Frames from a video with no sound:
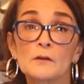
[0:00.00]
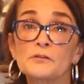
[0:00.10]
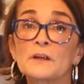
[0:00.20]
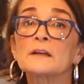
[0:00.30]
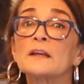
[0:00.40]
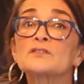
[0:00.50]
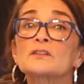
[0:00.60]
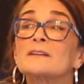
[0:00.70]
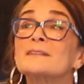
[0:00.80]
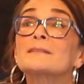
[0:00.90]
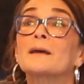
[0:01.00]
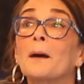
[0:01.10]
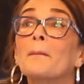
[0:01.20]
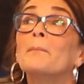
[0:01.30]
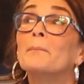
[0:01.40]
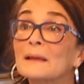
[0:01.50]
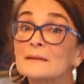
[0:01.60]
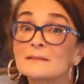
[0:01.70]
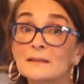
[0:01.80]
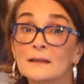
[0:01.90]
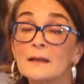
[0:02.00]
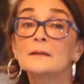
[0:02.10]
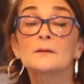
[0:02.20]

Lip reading: F.R.E.A.K Nature is amazing.